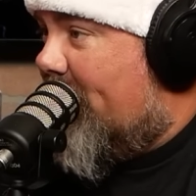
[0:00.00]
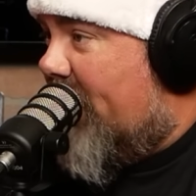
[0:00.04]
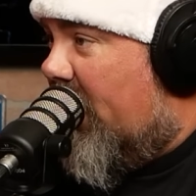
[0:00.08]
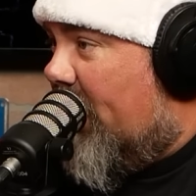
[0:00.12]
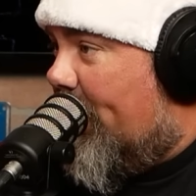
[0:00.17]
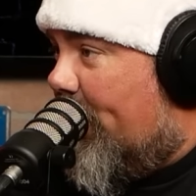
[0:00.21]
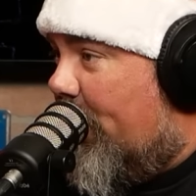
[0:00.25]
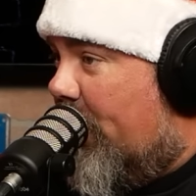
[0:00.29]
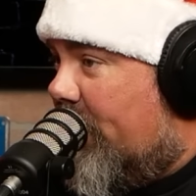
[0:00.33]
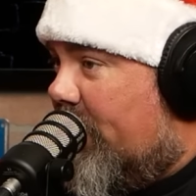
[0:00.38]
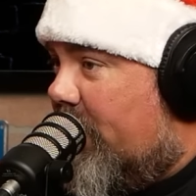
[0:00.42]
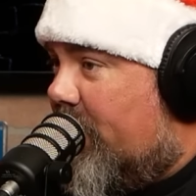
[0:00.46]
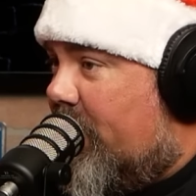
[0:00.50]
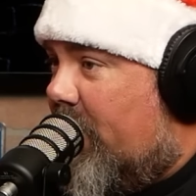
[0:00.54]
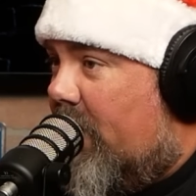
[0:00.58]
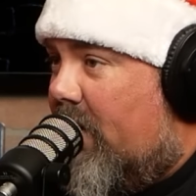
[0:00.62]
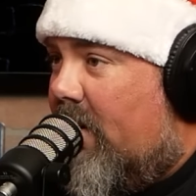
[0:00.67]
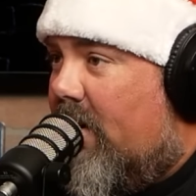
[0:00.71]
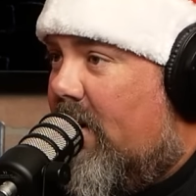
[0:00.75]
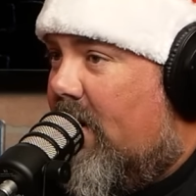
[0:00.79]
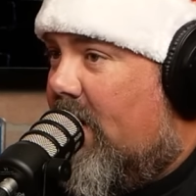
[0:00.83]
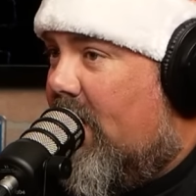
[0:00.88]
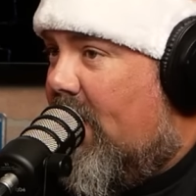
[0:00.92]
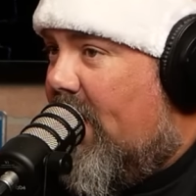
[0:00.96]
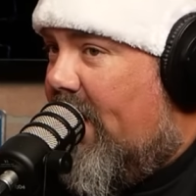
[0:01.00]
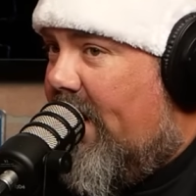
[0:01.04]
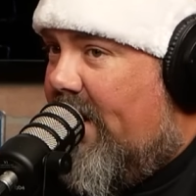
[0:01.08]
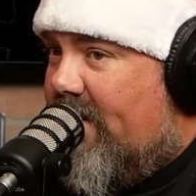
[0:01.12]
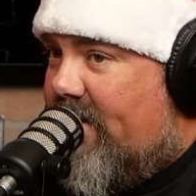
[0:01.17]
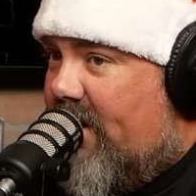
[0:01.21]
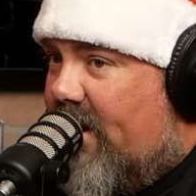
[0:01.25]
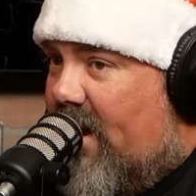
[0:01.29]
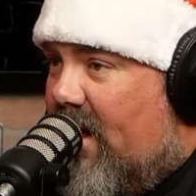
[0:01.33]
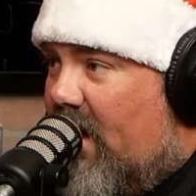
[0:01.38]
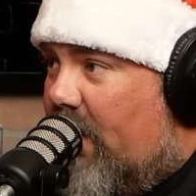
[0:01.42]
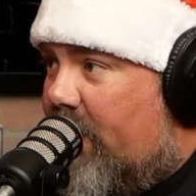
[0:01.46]
10 in points this year? And
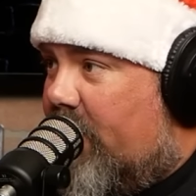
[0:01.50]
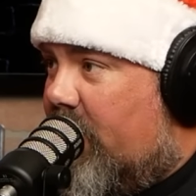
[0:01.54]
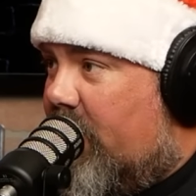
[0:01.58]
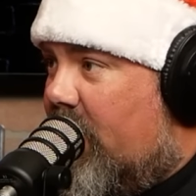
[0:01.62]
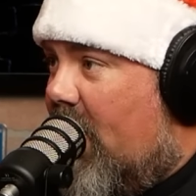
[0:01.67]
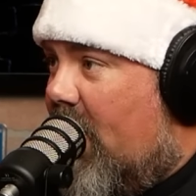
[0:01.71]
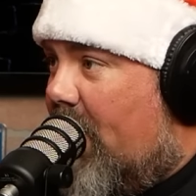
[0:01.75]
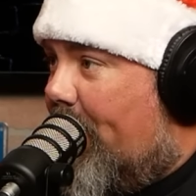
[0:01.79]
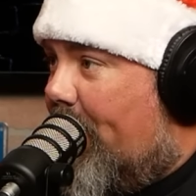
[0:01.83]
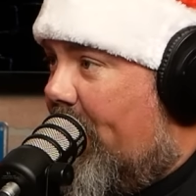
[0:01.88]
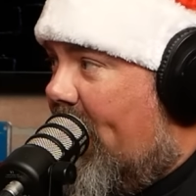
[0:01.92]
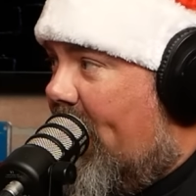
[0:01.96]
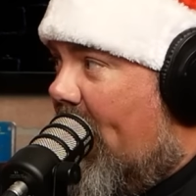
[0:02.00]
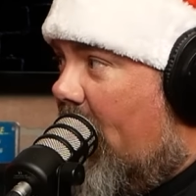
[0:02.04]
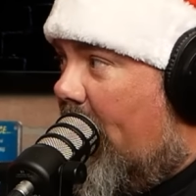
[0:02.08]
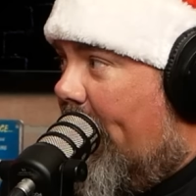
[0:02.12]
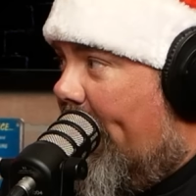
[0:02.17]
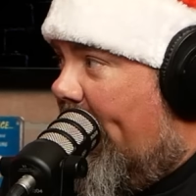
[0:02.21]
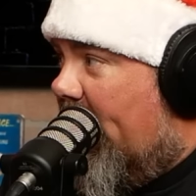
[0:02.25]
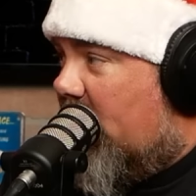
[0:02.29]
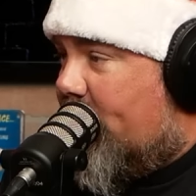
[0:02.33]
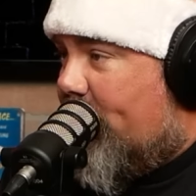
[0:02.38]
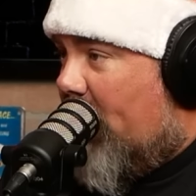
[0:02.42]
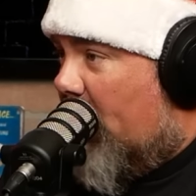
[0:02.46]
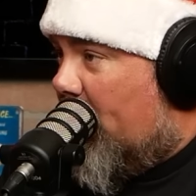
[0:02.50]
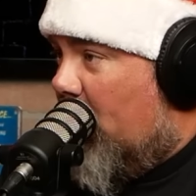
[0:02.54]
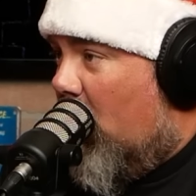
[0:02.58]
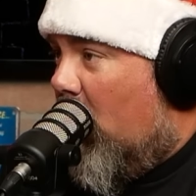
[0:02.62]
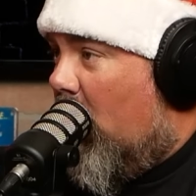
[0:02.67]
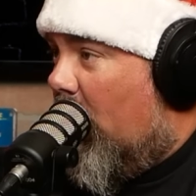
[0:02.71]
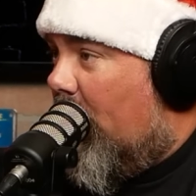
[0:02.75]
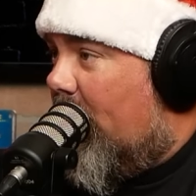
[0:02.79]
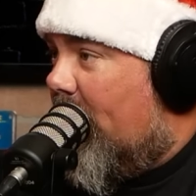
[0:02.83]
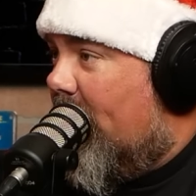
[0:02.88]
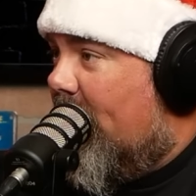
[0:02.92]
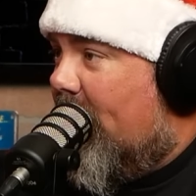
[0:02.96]
he's like, yeah, that was great, but now I expect
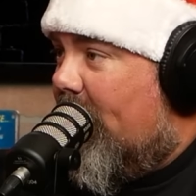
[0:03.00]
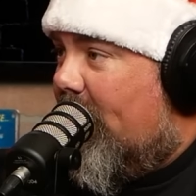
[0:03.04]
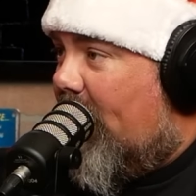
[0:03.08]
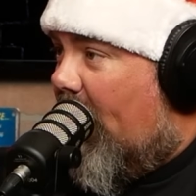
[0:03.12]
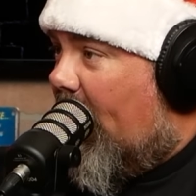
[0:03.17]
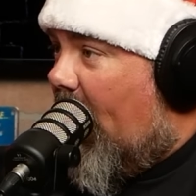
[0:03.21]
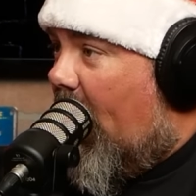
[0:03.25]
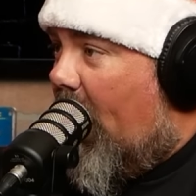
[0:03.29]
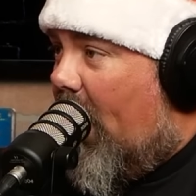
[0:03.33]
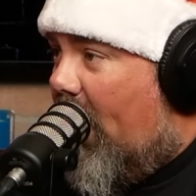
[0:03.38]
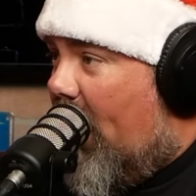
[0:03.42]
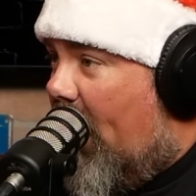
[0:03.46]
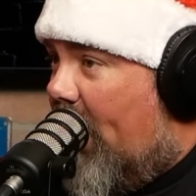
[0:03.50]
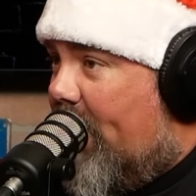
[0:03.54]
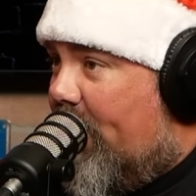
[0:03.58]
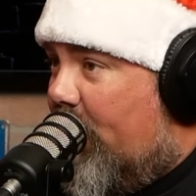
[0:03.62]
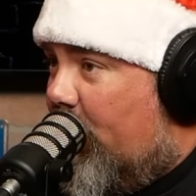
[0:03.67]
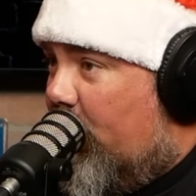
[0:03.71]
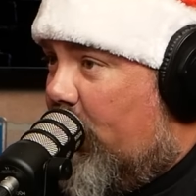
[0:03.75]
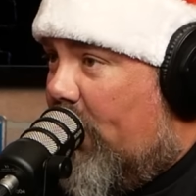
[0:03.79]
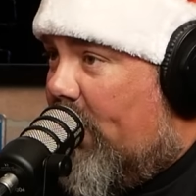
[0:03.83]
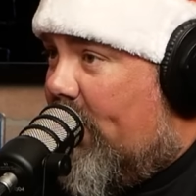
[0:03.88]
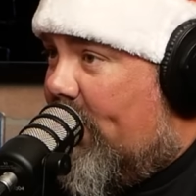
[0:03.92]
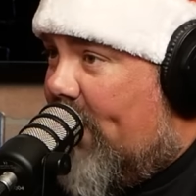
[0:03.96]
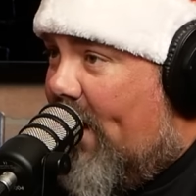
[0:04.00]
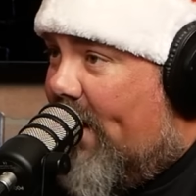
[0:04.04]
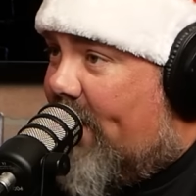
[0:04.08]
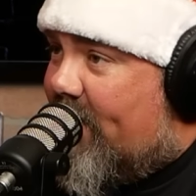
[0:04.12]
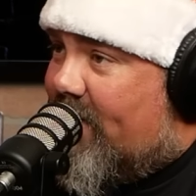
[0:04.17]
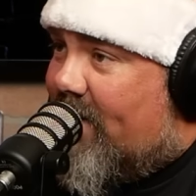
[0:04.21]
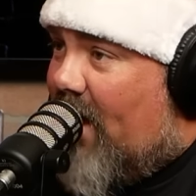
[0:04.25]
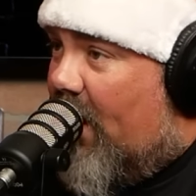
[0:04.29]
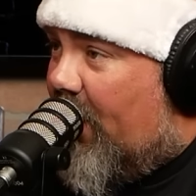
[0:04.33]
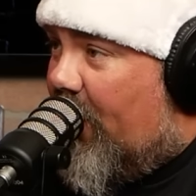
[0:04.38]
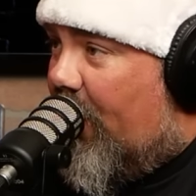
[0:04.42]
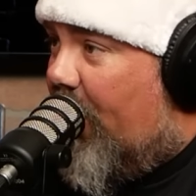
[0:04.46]
more. Like, yeah, that's
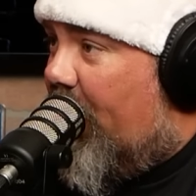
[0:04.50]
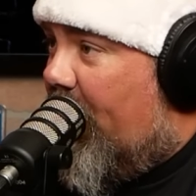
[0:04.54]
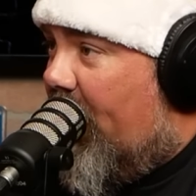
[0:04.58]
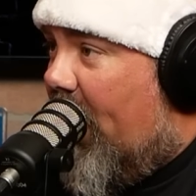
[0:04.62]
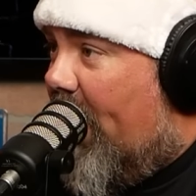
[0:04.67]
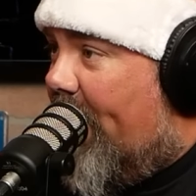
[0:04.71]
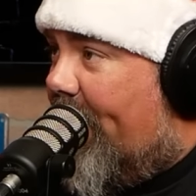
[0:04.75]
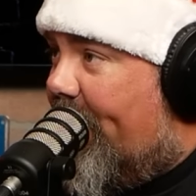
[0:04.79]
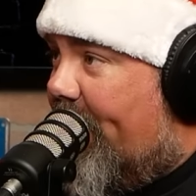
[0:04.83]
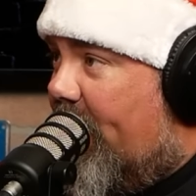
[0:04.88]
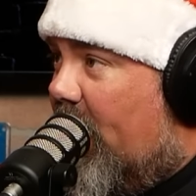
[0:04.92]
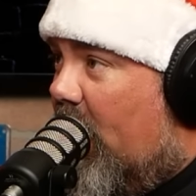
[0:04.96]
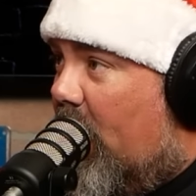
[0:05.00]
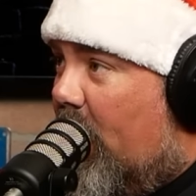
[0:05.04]
not good enough. You know,